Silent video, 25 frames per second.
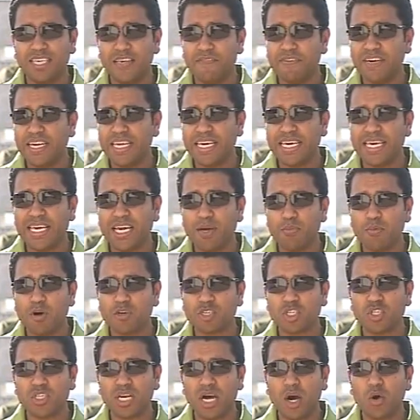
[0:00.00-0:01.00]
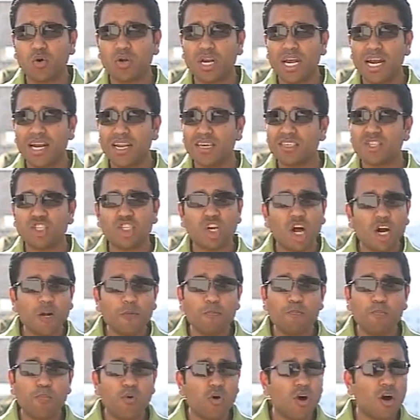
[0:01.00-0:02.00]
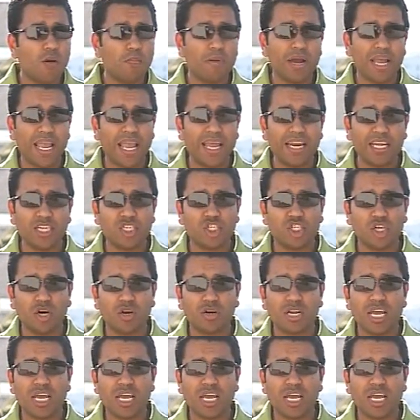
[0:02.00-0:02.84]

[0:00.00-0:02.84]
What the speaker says: CVT gearbox on the Outlander is not poor by any shot,